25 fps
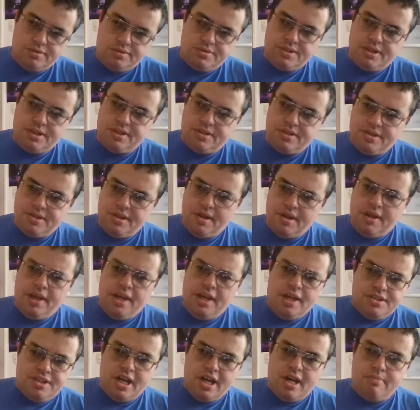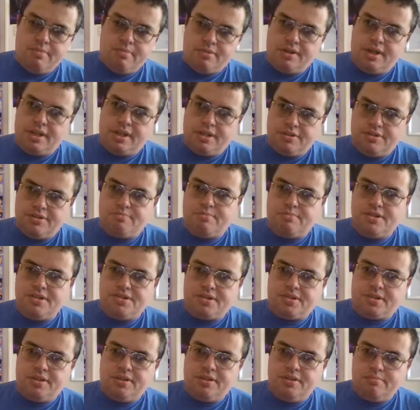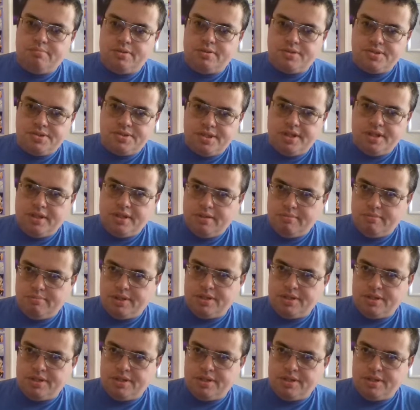I'll say this: Tamborine is basically her pussy.